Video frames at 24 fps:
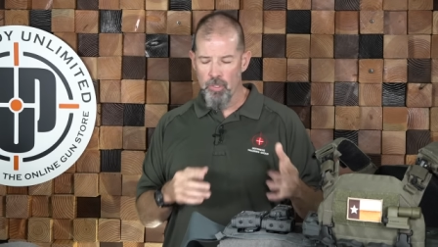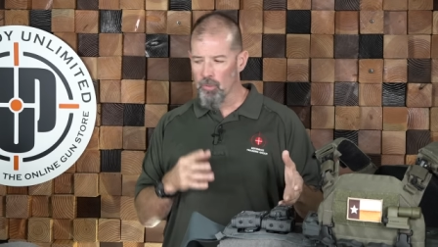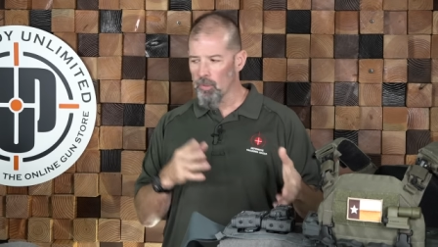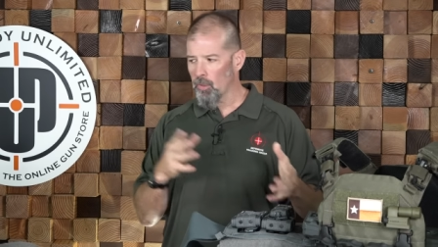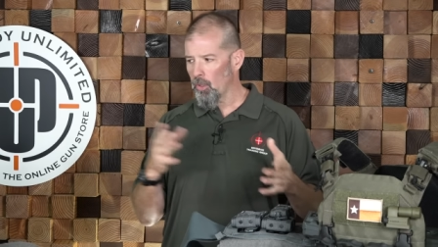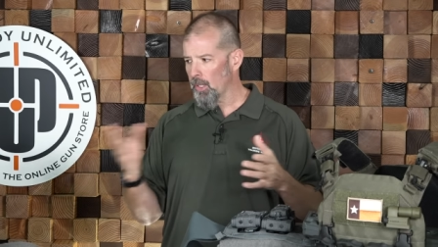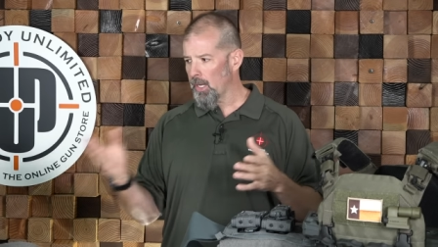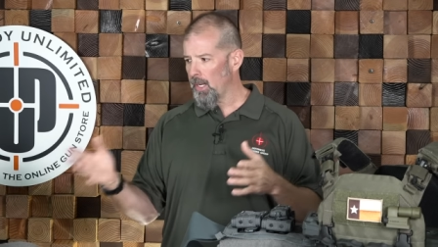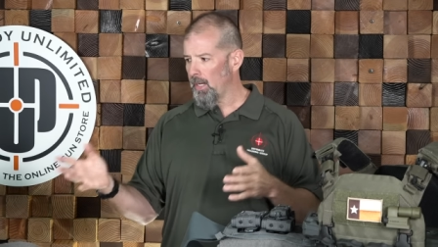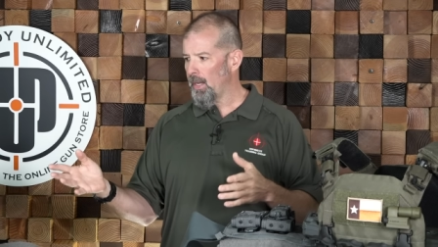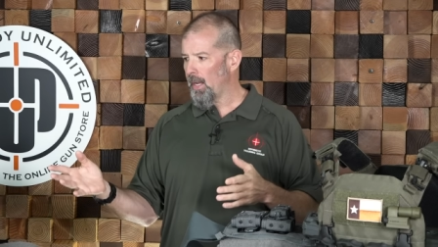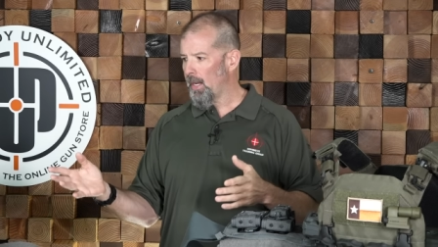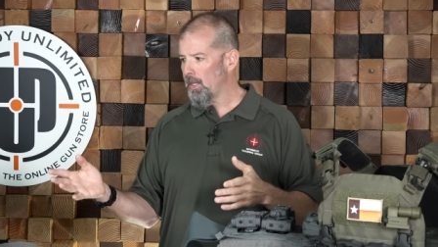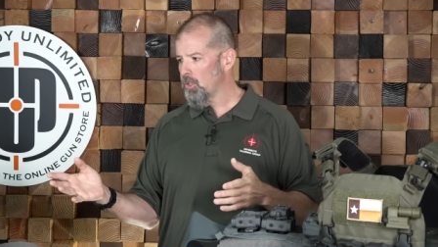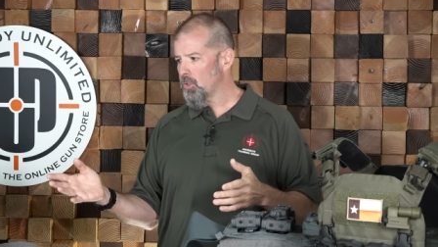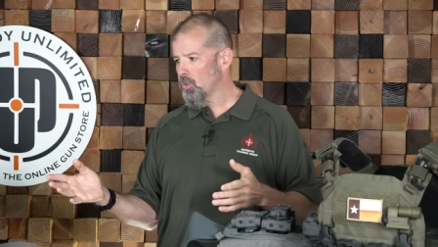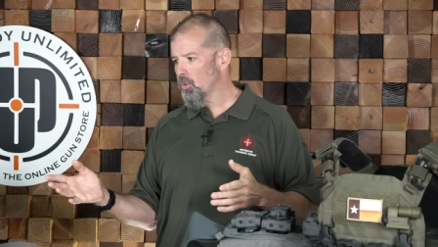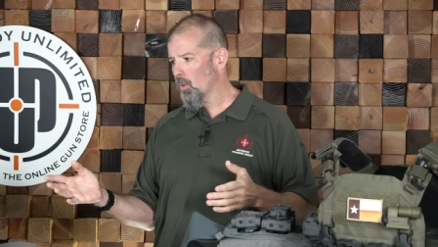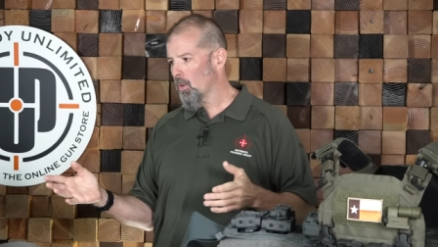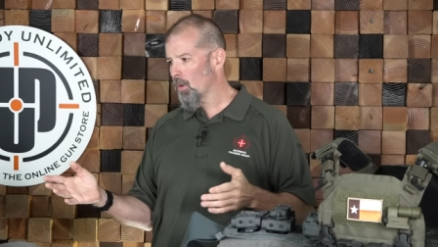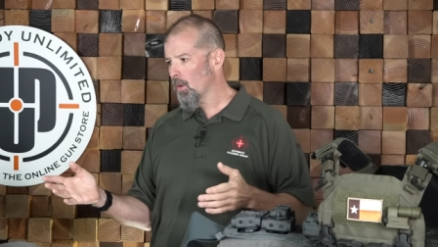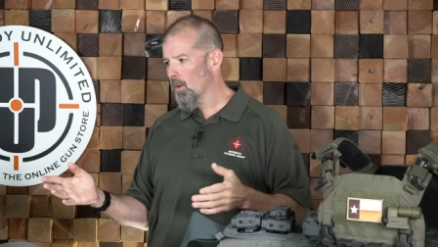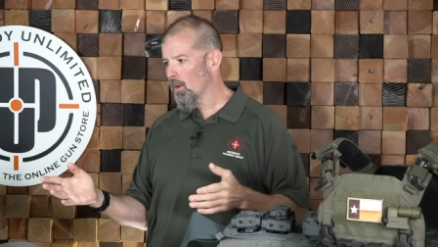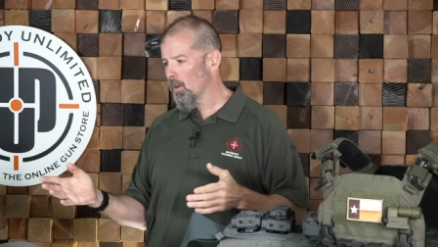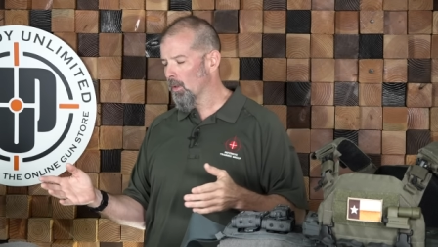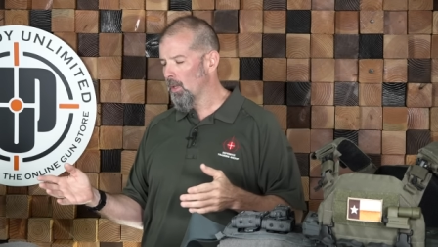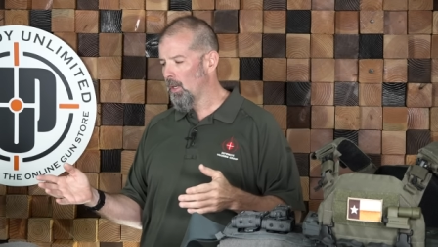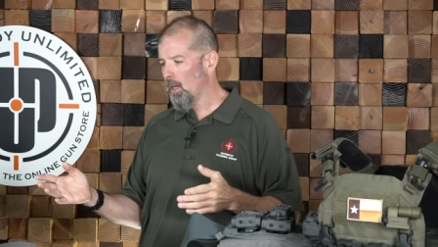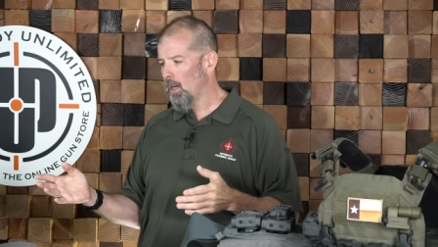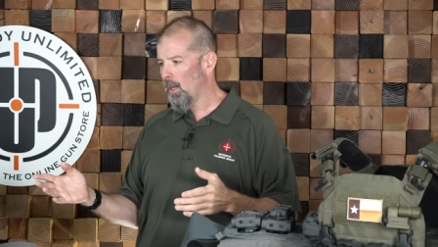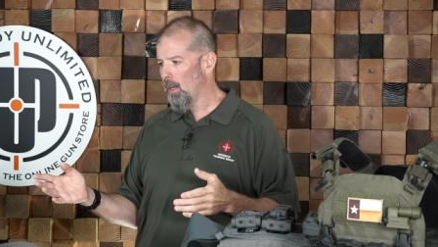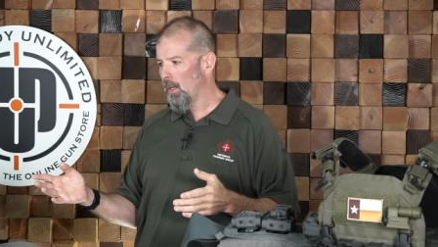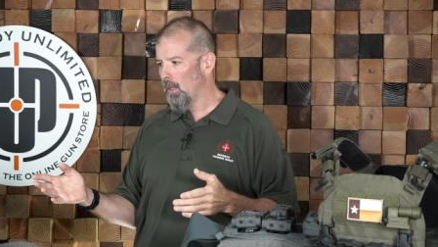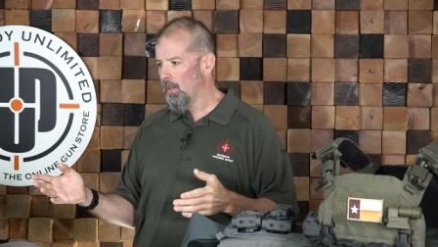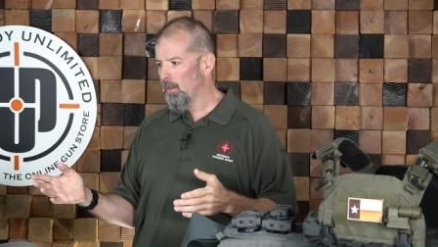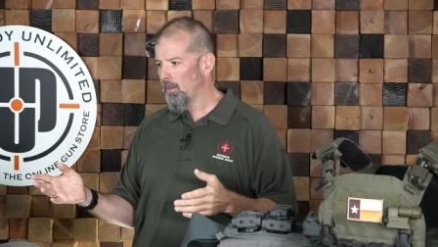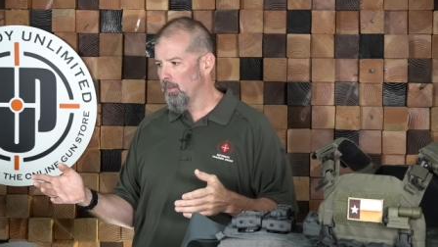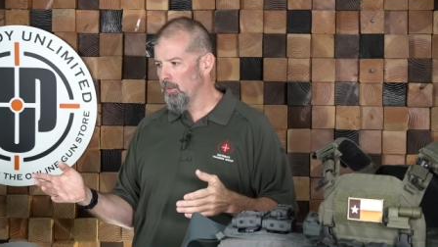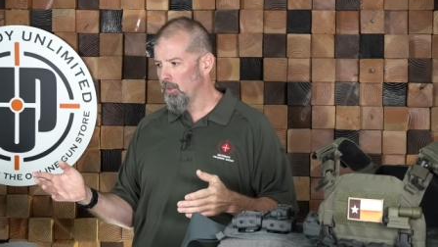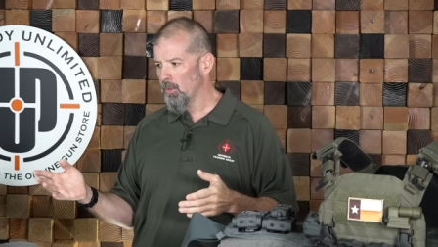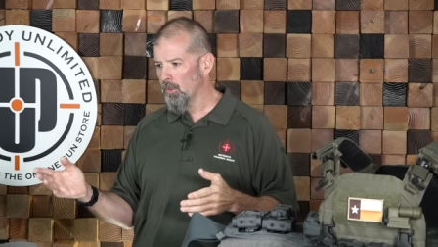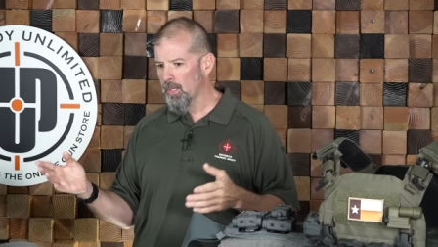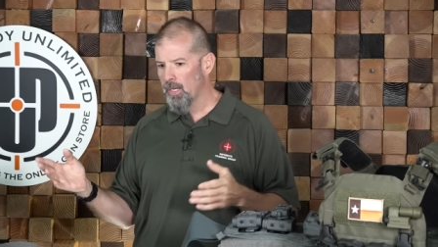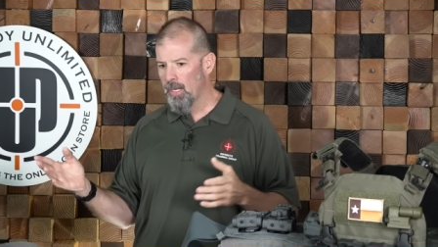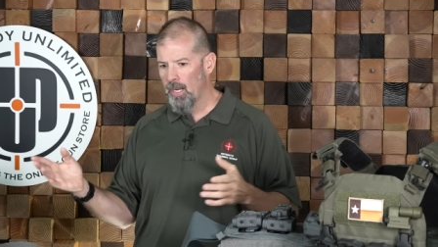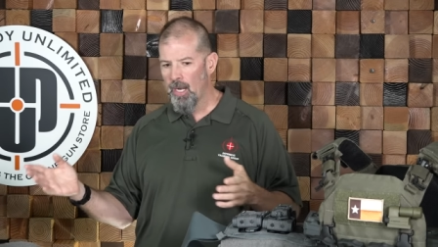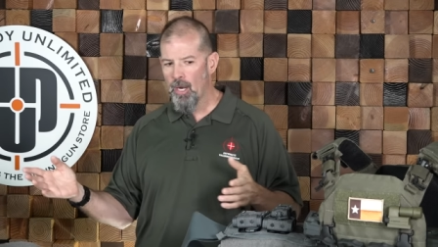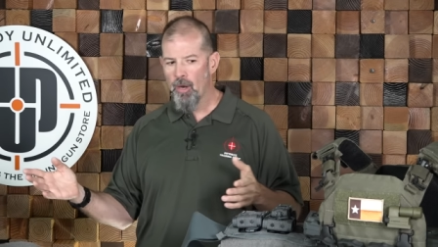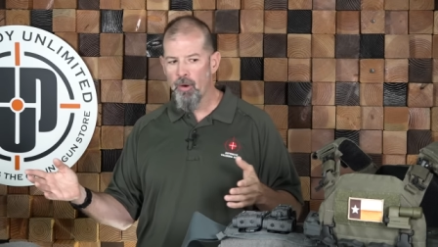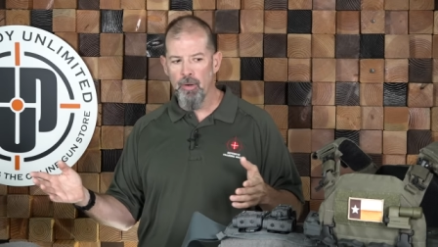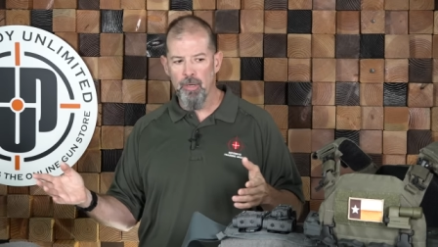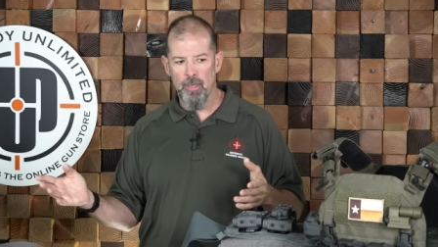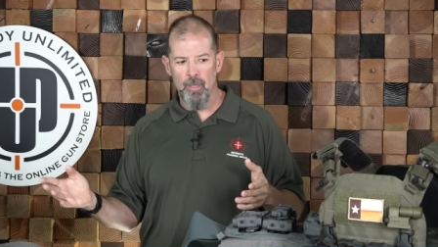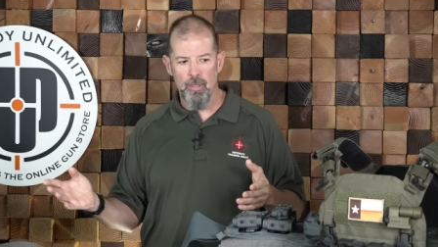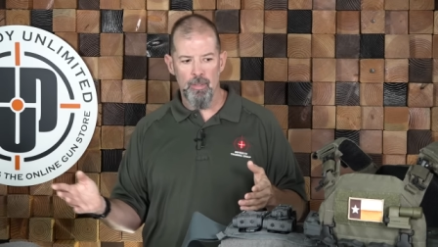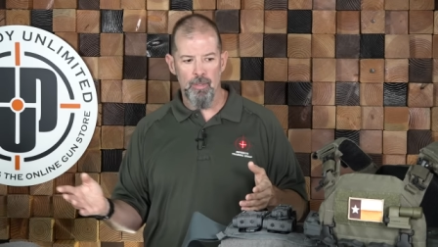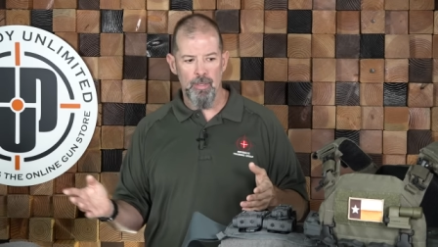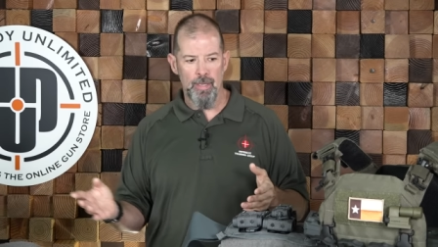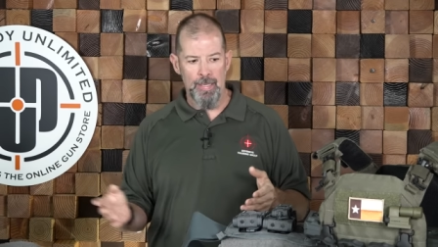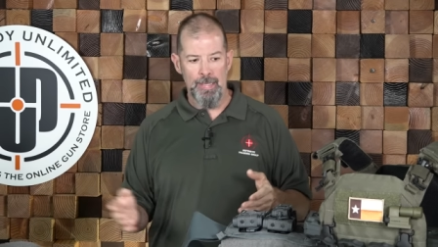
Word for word: you're looking at your, uh, your carrier,